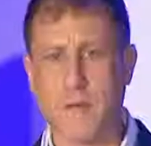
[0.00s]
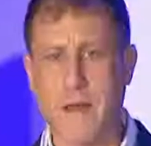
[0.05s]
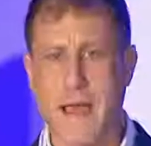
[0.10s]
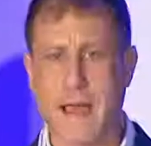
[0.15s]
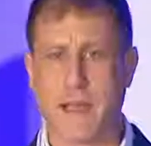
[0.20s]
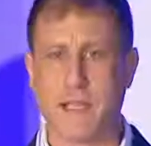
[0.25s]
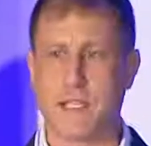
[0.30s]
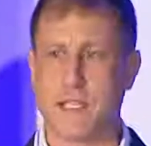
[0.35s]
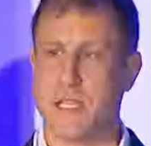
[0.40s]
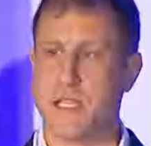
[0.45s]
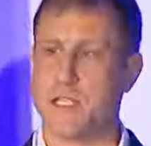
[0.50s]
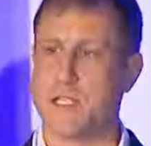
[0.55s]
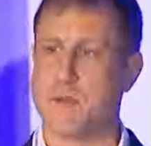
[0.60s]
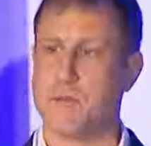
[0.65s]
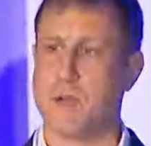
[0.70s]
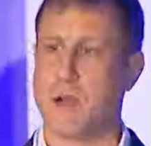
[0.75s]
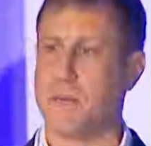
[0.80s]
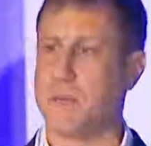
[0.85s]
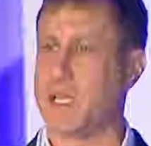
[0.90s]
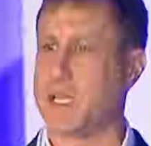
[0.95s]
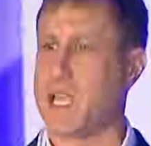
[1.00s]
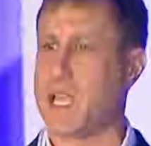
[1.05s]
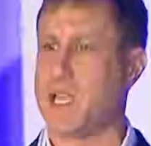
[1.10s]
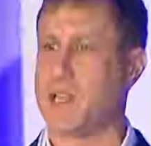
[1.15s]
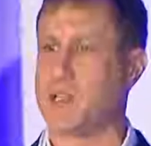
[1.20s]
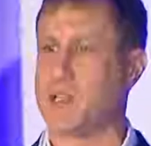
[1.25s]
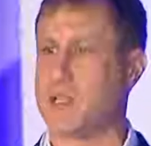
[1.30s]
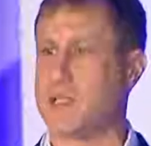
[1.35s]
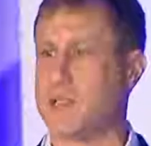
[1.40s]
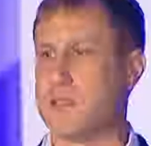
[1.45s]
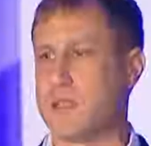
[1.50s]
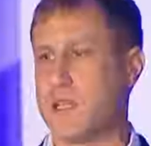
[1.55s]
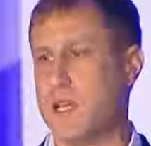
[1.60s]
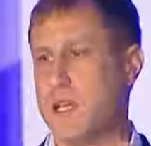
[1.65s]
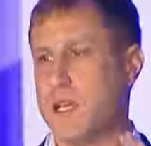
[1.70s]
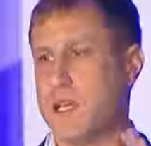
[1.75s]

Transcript: magazines and publications,